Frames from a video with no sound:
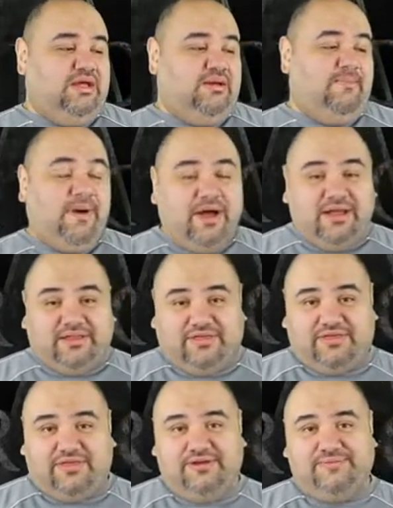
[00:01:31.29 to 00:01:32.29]

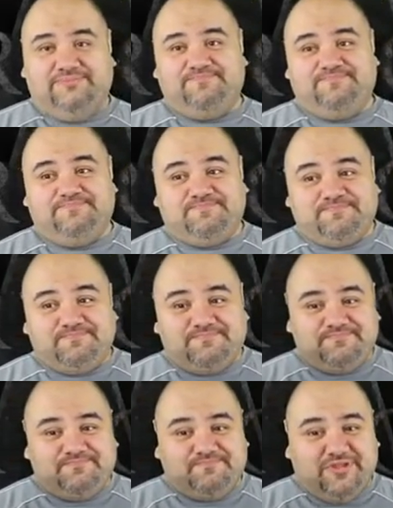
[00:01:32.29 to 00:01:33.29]
But,
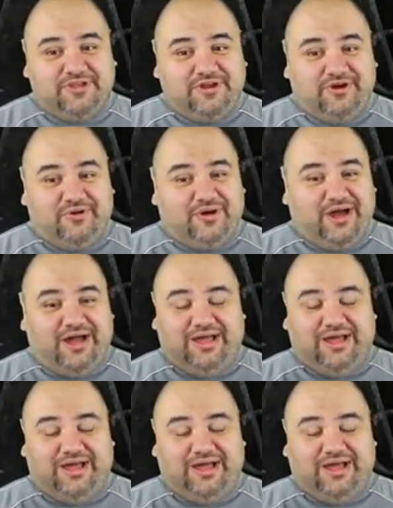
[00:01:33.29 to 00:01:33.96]
you know,